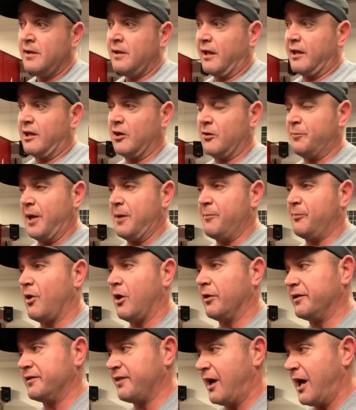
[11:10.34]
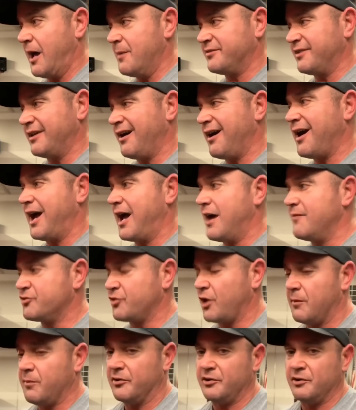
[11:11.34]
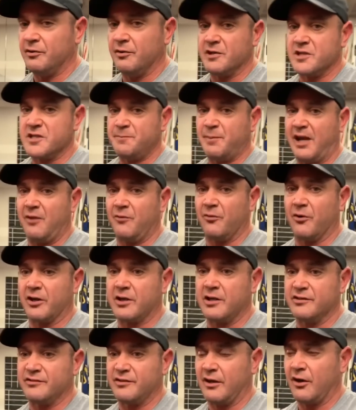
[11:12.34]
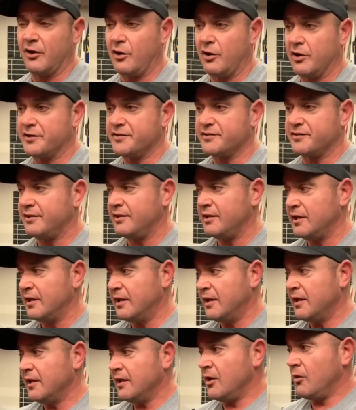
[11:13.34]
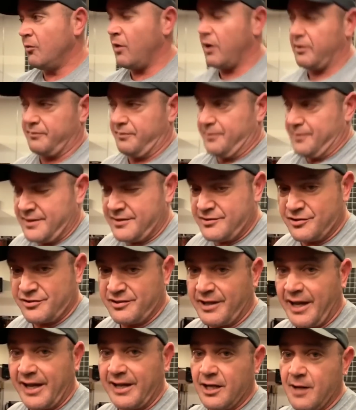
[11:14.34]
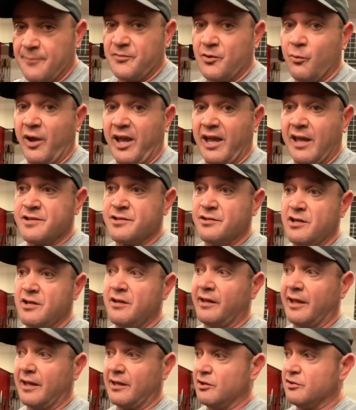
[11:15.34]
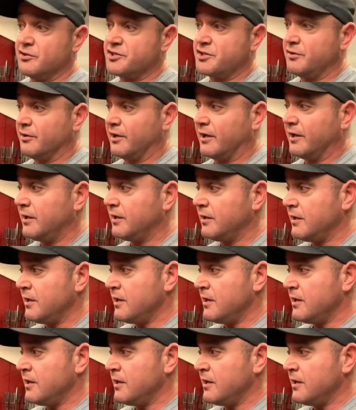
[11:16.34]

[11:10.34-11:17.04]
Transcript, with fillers: I hear people all the time say, oh, I have trouble doing speed work because it hurts. Well, just lighten up the weight until you can get used to it.